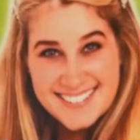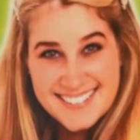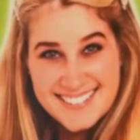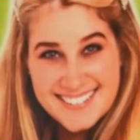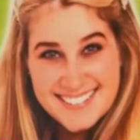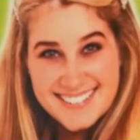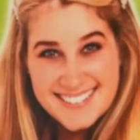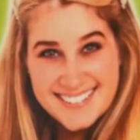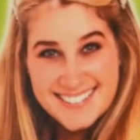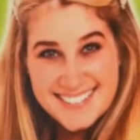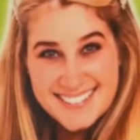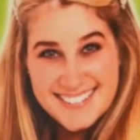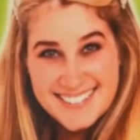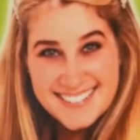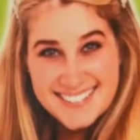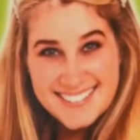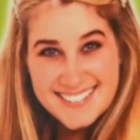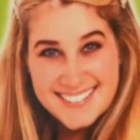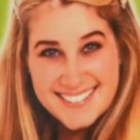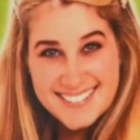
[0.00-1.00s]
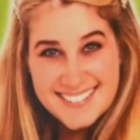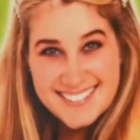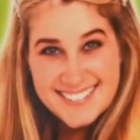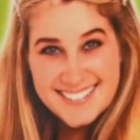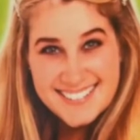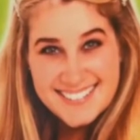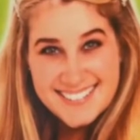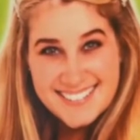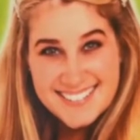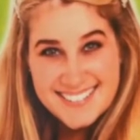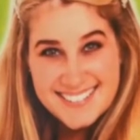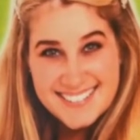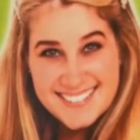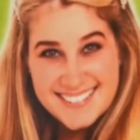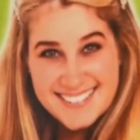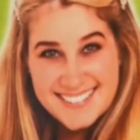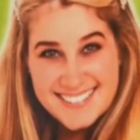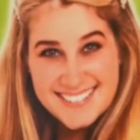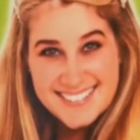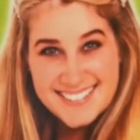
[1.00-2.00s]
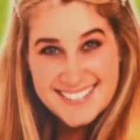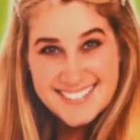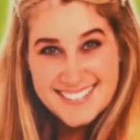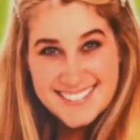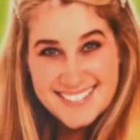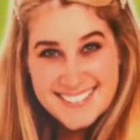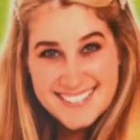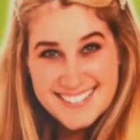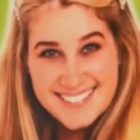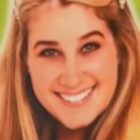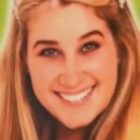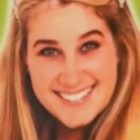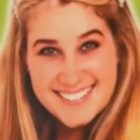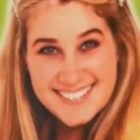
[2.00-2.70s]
(not speaking)